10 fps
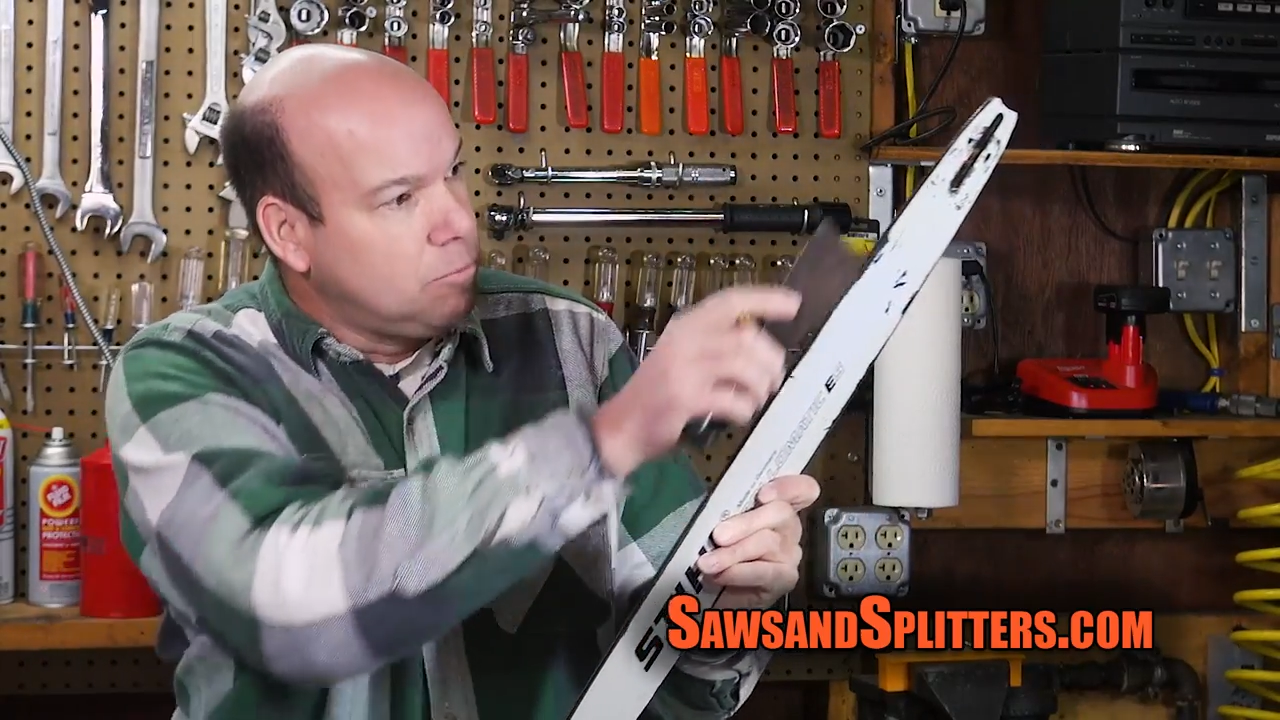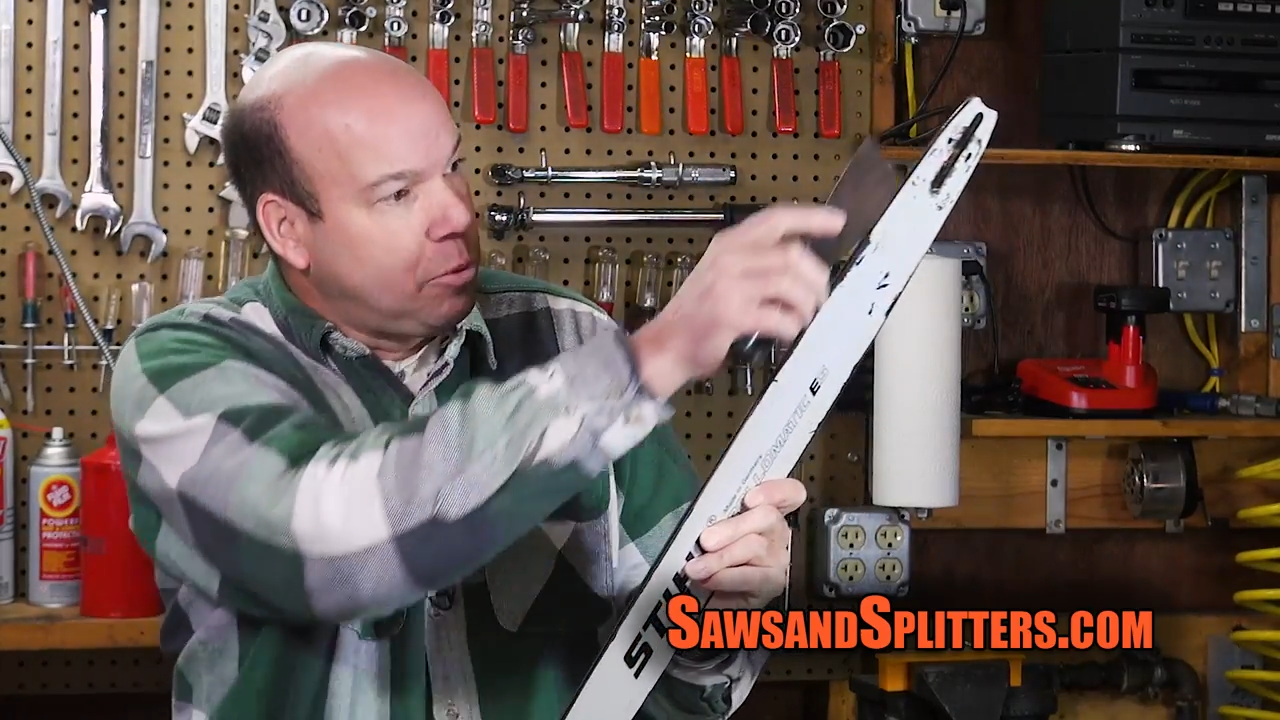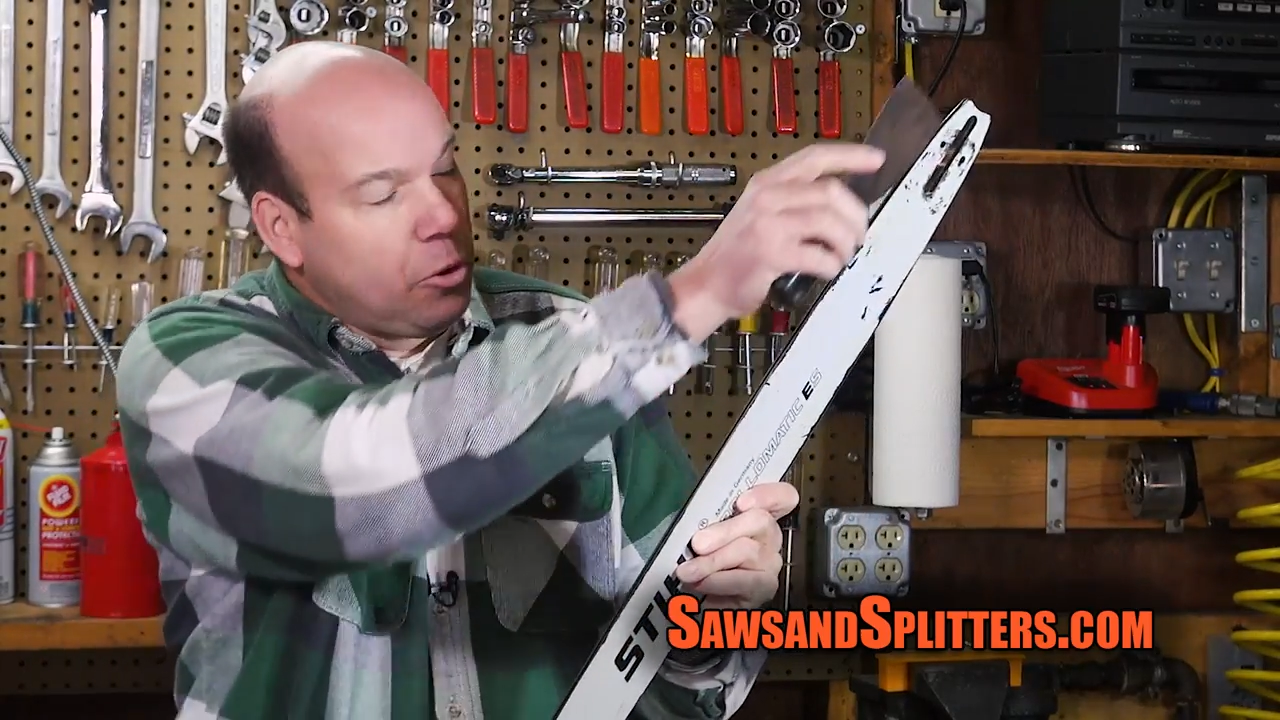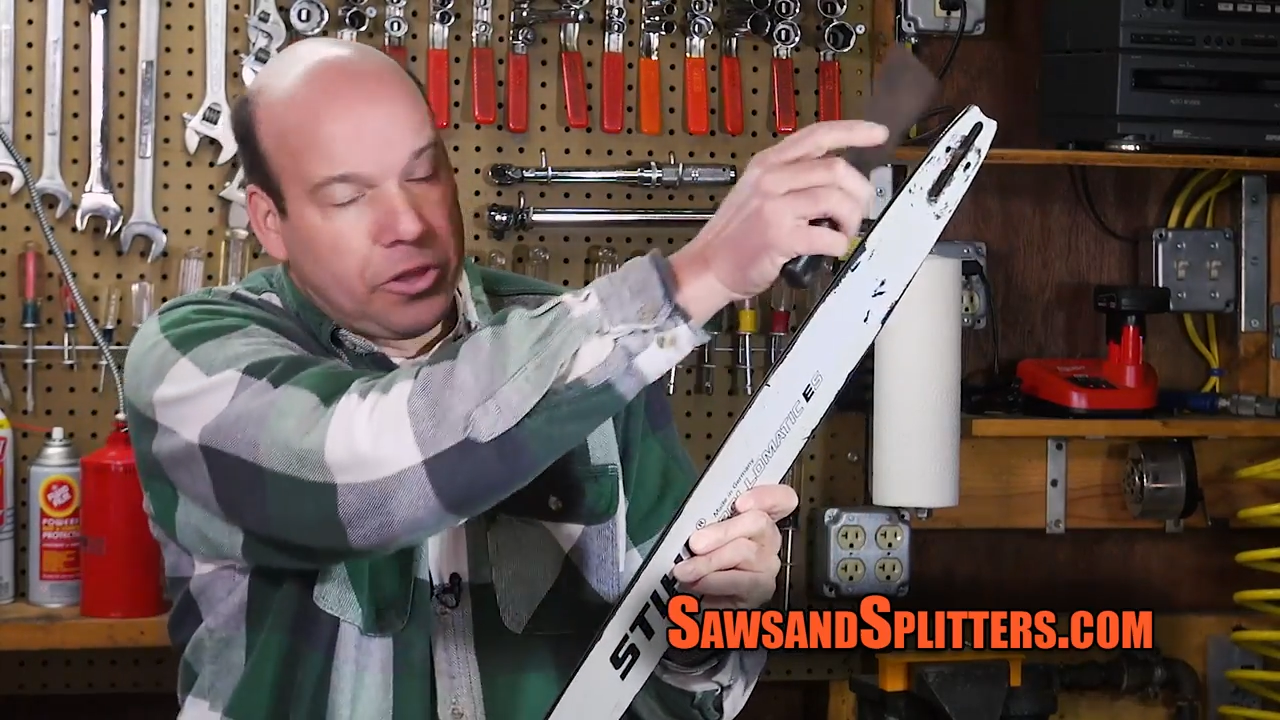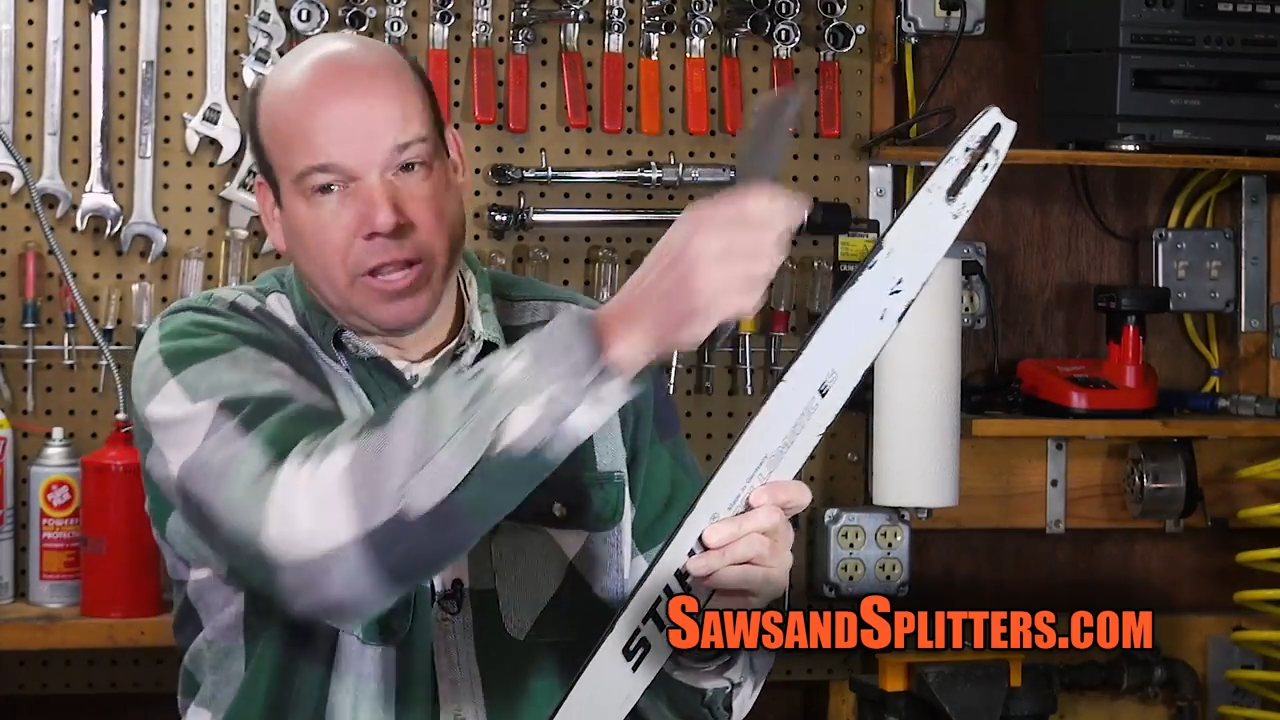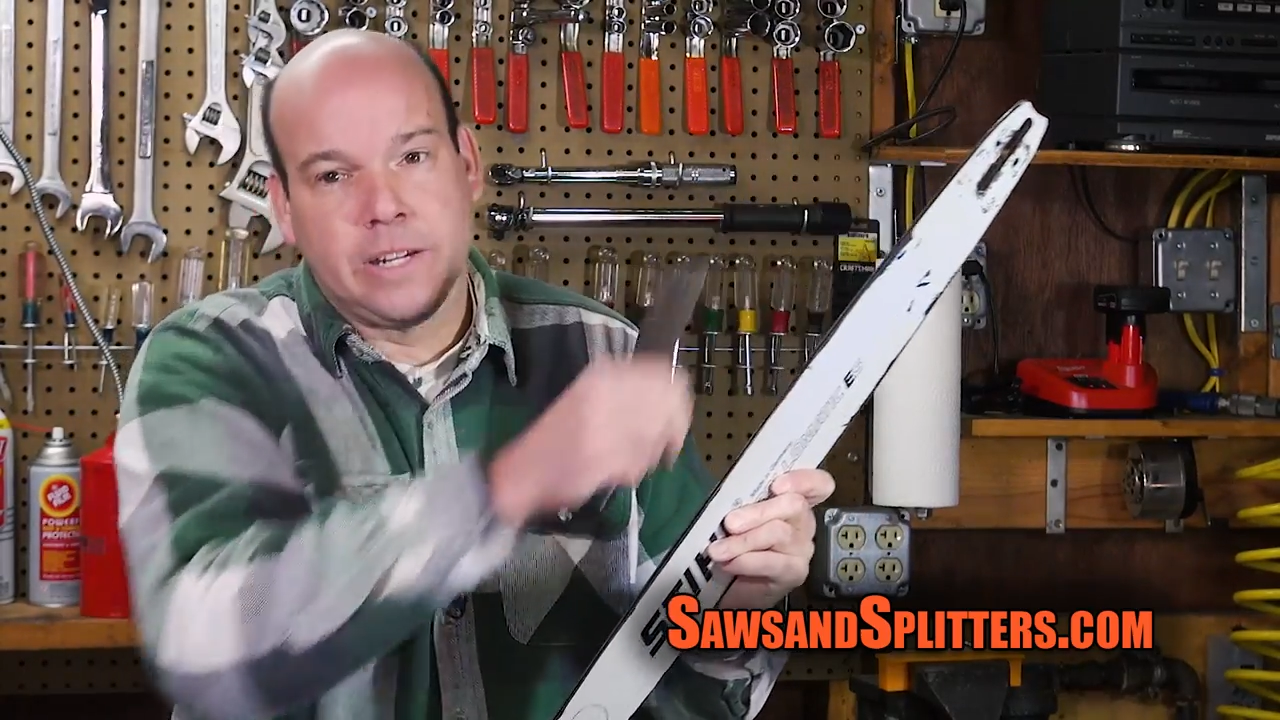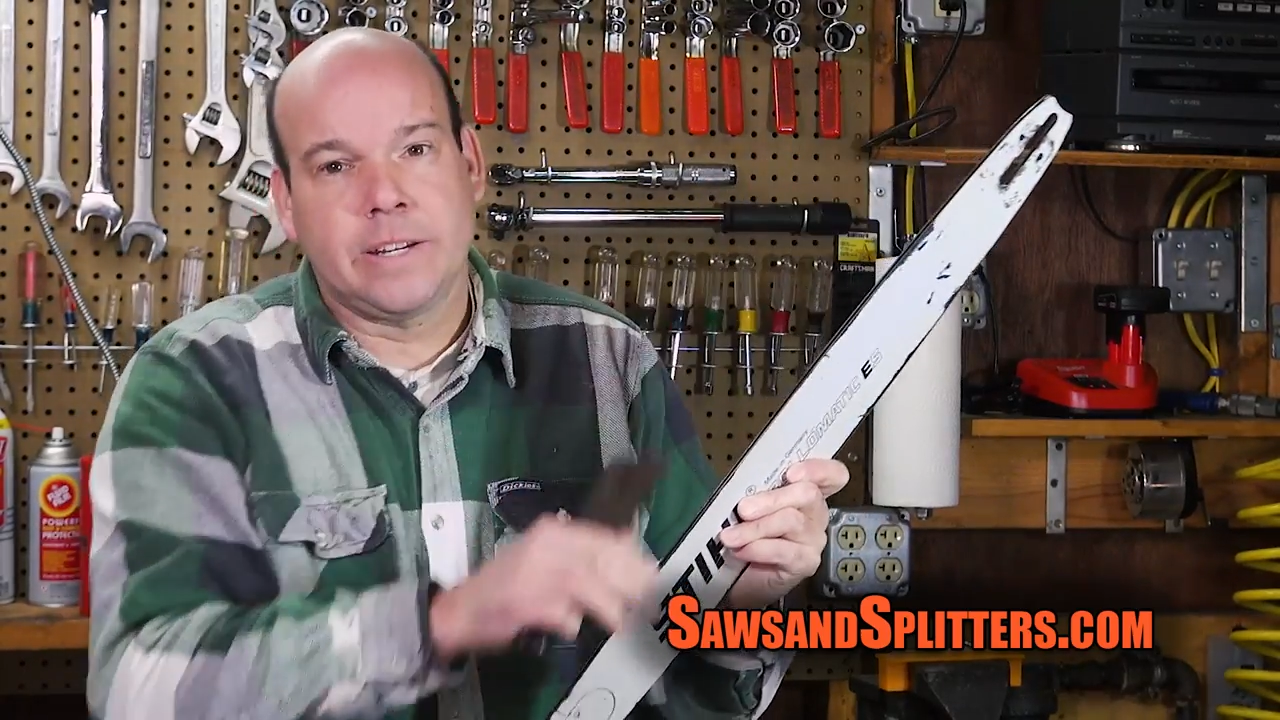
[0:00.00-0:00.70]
Both on the